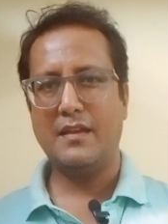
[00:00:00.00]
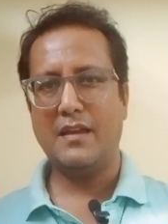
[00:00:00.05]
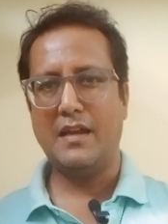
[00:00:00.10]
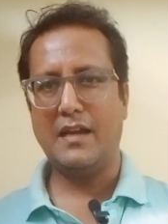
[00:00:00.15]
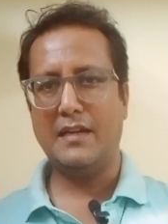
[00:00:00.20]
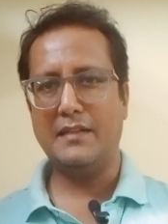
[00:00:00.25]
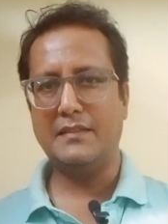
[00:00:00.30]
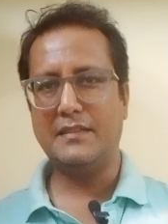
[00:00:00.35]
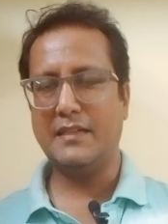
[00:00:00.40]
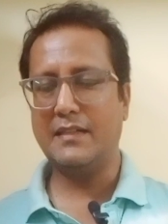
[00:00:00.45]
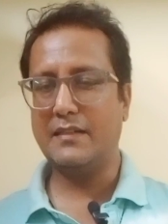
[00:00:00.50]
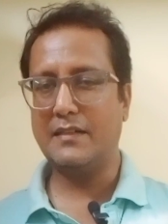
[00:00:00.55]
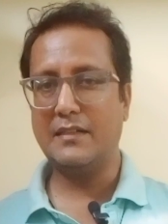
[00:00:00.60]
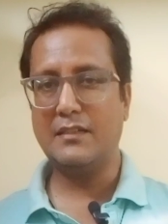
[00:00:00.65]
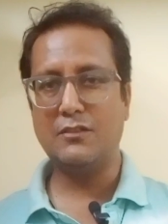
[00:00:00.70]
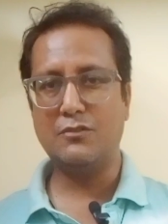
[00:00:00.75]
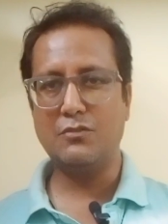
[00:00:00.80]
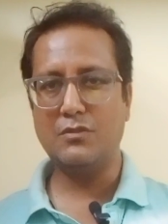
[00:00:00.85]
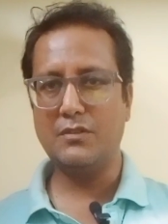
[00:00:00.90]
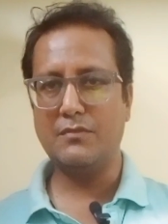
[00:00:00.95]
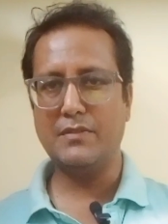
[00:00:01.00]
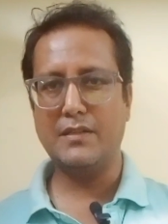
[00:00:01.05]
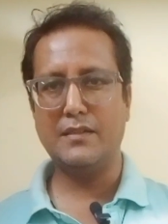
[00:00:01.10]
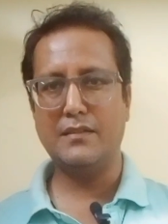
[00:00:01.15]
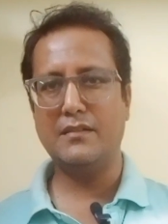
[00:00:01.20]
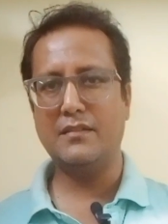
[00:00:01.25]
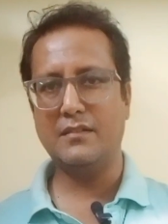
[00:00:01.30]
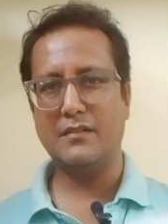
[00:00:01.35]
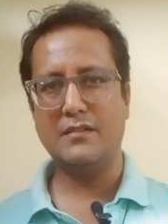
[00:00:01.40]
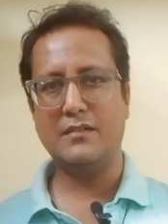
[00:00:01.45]
and they are ready to
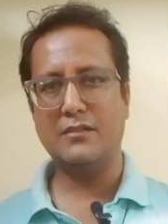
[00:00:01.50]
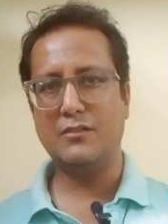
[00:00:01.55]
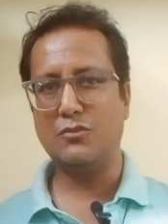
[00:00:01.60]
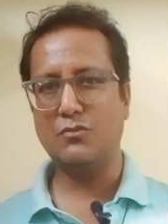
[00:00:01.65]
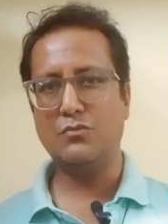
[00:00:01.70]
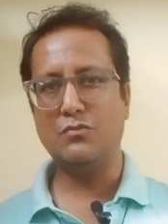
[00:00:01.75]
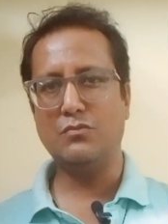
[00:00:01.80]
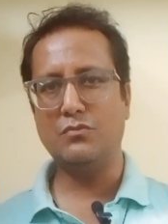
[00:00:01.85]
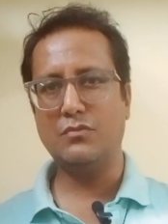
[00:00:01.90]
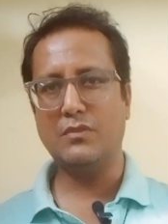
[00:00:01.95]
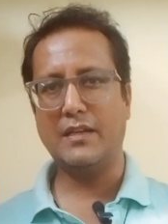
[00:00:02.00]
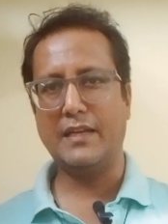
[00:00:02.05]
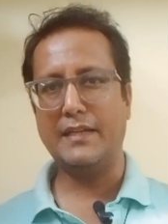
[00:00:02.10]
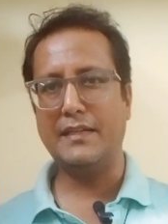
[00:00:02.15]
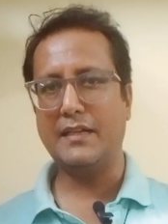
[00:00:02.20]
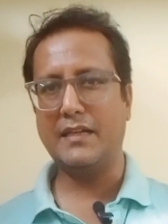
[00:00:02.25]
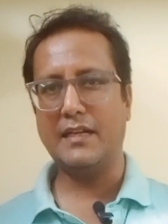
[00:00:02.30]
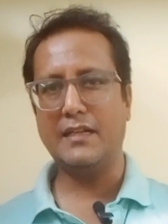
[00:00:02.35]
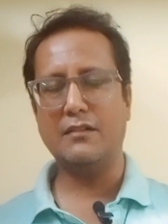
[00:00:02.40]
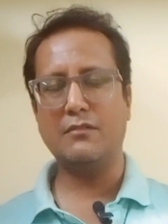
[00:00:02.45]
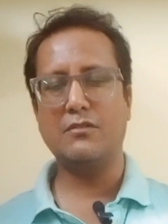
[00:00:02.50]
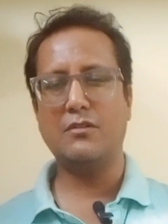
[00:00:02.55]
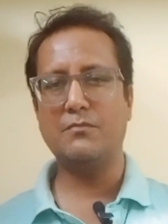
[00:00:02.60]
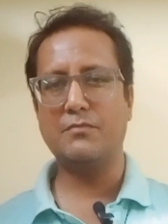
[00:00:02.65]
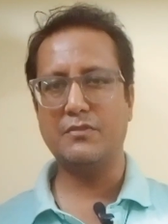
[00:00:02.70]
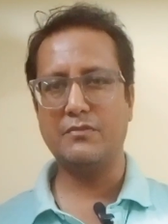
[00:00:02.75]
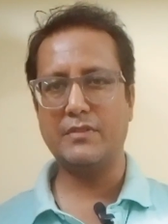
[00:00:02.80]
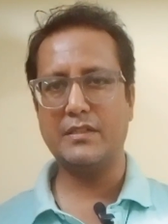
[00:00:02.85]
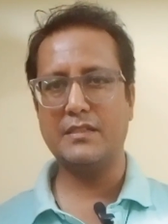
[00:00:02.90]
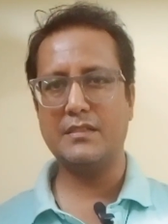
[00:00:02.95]
even do any kind of
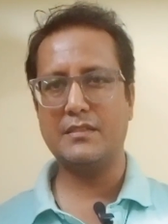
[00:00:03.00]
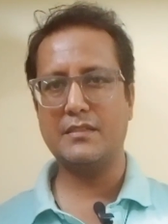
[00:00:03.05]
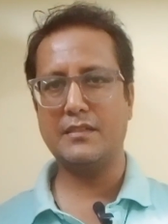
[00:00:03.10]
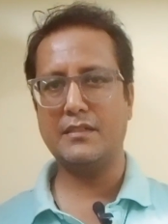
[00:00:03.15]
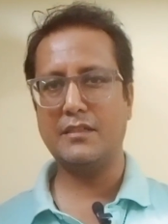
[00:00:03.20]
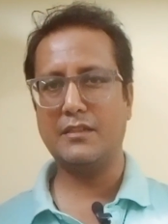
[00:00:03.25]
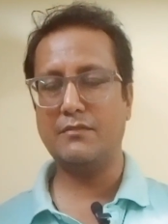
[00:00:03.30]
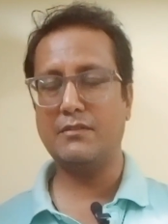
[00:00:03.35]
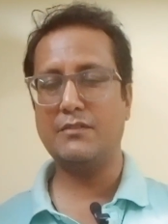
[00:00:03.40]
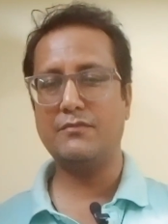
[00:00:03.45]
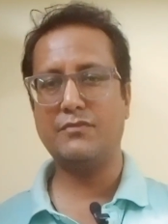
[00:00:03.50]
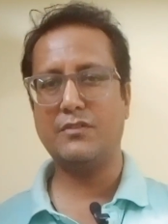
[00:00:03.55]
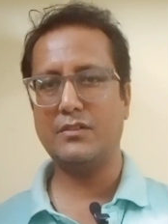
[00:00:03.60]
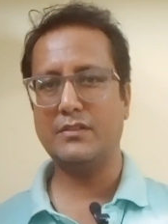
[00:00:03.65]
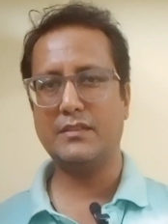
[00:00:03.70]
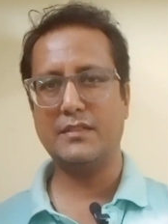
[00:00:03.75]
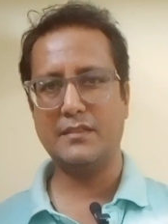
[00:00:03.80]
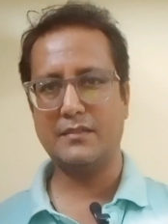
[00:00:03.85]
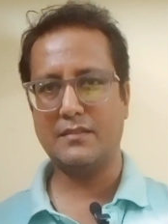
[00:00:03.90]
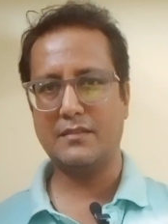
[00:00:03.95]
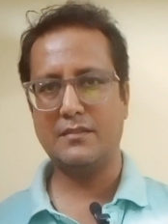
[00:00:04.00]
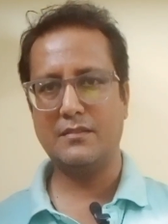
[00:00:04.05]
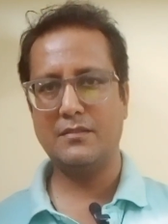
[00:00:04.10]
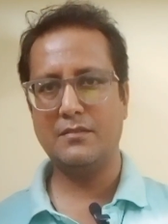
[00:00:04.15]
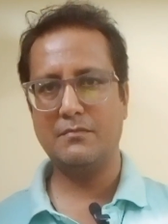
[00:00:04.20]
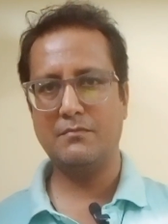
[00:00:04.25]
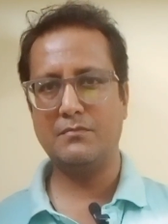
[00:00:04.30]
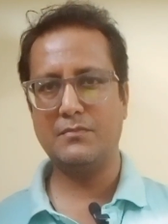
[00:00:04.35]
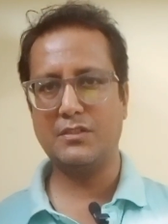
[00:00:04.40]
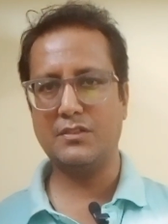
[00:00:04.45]
compromise even for this,
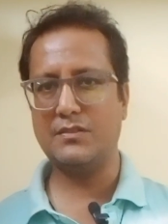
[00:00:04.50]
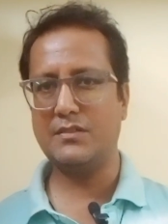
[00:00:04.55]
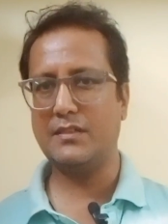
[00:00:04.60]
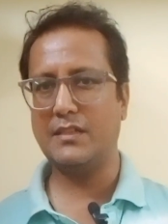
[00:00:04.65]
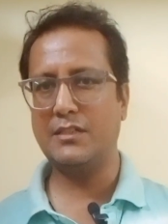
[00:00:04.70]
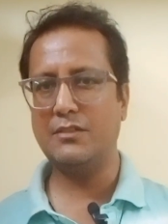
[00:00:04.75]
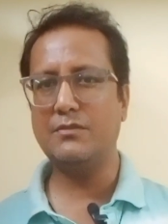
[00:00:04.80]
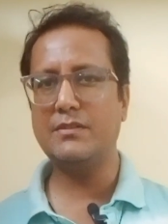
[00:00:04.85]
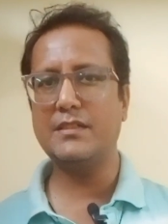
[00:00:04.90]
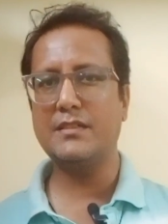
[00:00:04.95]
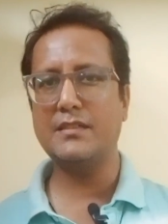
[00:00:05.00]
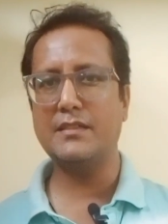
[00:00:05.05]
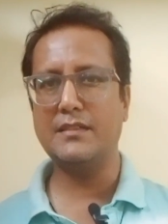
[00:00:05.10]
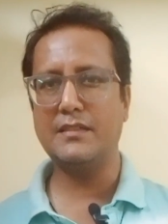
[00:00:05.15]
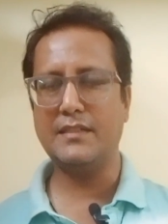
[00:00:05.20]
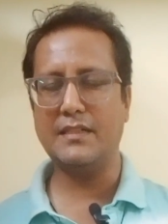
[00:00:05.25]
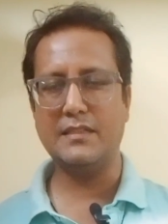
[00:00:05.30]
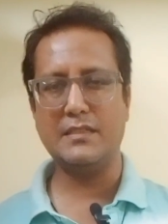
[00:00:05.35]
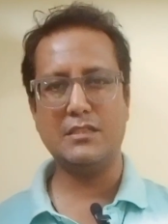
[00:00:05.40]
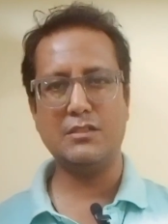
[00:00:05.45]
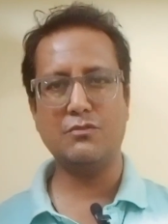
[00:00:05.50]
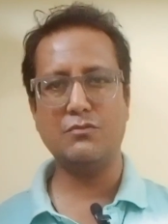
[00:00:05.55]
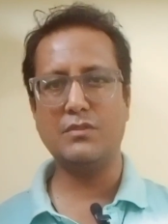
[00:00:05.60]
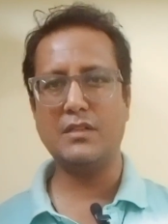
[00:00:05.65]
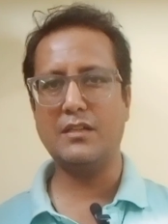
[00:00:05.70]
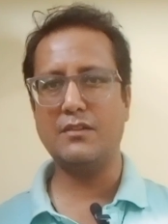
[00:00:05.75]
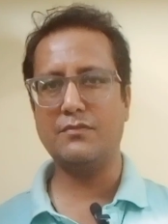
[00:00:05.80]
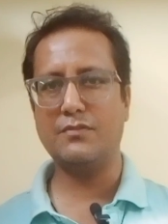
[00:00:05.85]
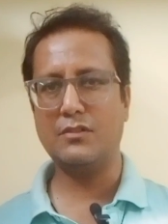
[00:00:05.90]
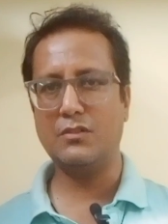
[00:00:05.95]
because education, yes,
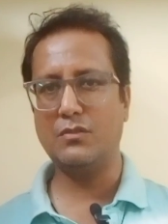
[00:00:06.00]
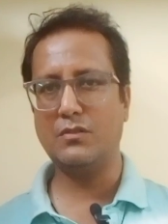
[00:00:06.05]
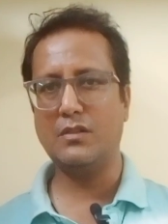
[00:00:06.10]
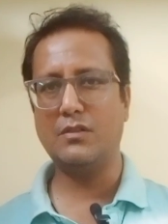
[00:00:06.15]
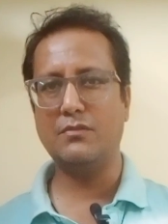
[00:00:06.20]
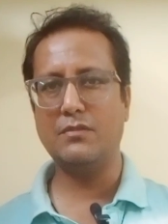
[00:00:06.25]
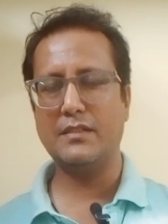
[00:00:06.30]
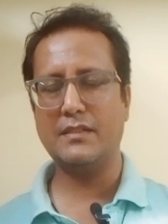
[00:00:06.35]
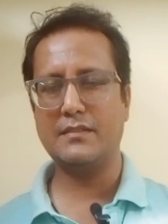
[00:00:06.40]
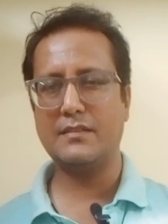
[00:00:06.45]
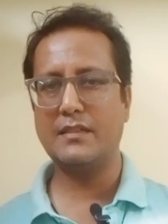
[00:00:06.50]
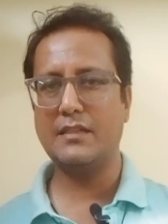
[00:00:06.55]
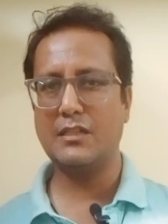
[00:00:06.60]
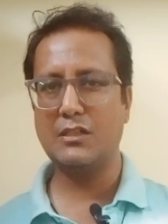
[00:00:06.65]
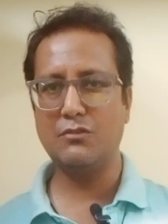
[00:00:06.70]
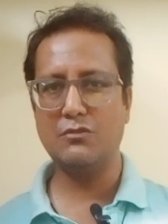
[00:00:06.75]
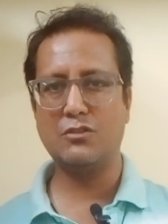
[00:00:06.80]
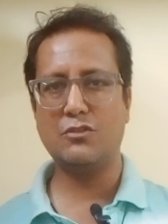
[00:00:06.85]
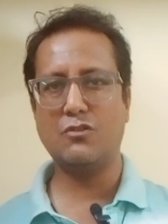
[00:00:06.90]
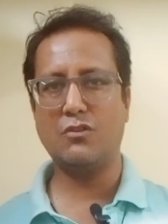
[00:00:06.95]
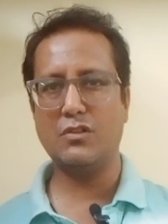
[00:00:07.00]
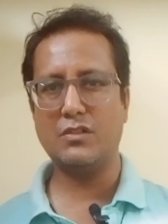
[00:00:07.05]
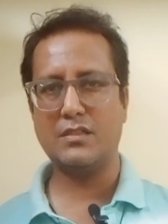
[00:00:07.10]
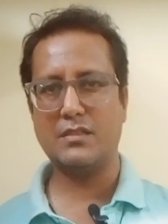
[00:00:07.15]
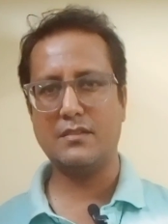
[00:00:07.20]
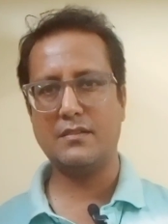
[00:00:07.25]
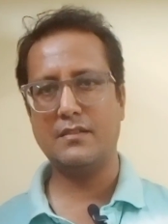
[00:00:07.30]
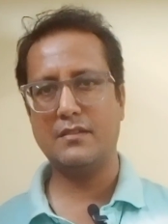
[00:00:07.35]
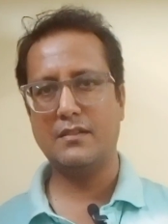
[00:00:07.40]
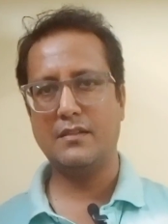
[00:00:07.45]
today if you look out, it's a huge
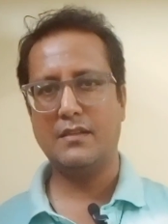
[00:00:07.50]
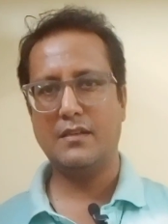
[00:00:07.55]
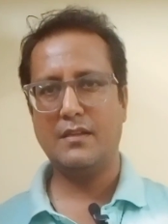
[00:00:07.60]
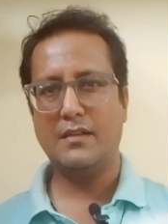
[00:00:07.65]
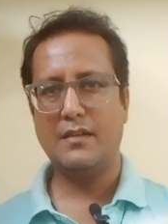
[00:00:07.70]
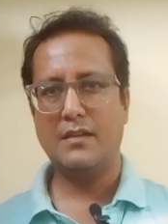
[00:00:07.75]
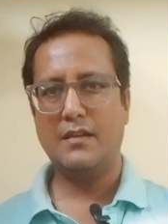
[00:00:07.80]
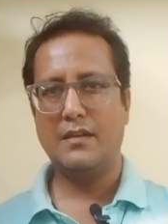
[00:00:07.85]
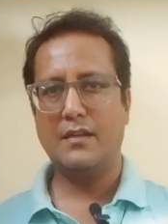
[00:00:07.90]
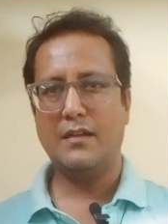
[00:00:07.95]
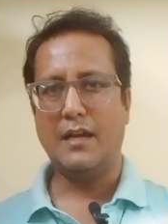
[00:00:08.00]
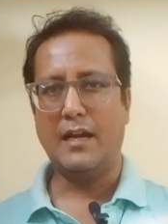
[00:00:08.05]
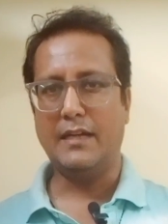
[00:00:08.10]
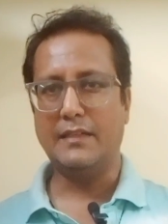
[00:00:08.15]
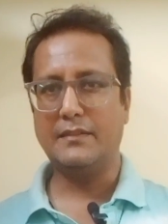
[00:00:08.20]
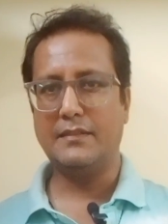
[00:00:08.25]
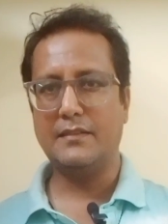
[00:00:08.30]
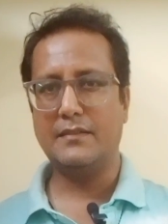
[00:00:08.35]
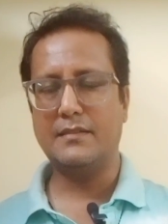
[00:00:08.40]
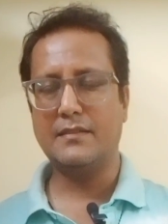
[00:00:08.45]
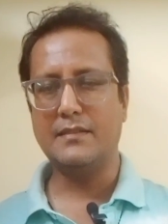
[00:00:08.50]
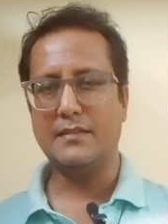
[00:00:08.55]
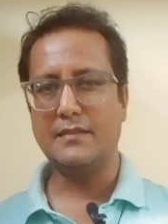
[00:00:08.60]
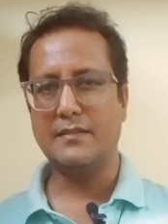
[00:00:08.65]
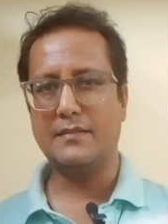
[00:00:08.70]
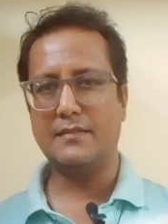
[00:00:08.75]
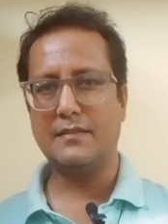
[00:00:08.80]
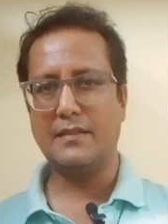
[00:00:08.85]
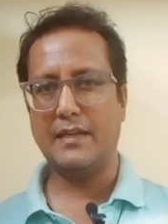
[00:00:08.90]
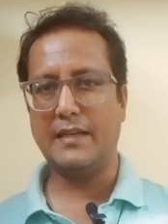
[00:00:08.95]
cost, and this
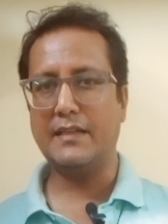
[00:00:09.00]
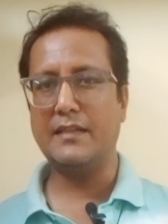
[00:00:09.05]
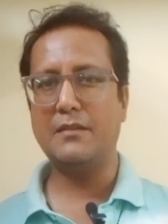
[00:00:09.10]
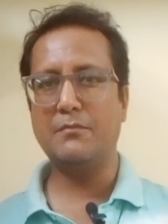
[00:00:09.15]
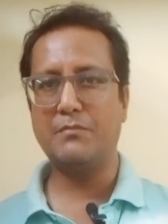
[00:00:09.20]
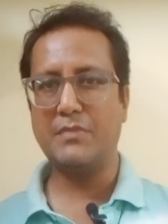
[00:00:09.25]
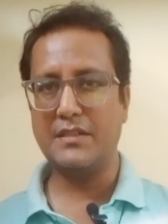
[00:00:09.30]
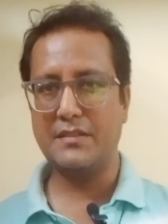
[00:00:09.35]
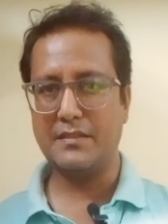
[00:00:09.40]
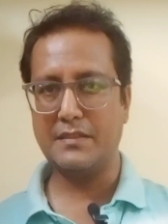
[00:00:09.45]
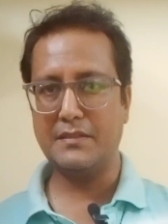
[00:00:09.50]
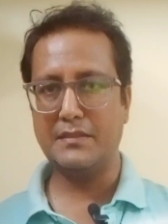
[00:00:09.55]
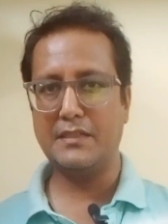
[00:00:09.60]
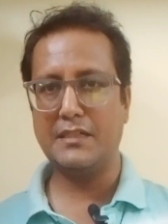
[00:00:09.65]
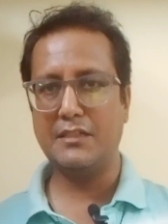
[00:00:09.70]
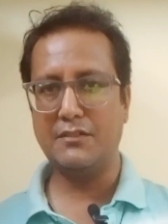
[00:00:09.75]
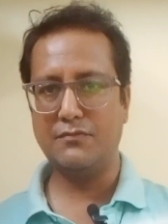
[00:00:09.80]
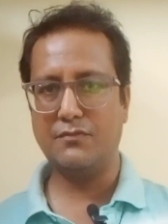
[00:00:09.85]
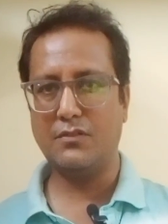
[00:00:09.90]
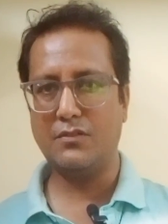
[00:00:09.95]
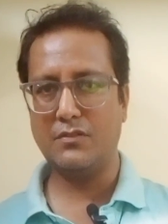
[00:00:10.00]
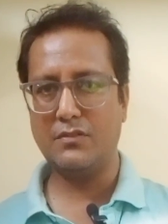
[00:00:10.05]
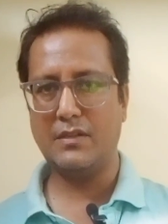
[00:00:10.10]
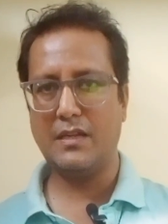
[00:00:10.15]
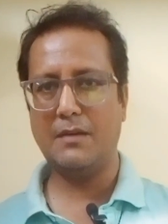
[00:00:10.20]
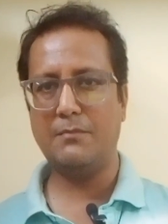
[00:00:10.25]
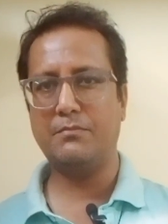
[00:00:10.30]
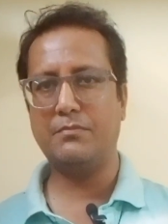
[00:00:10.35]
is again a basic need for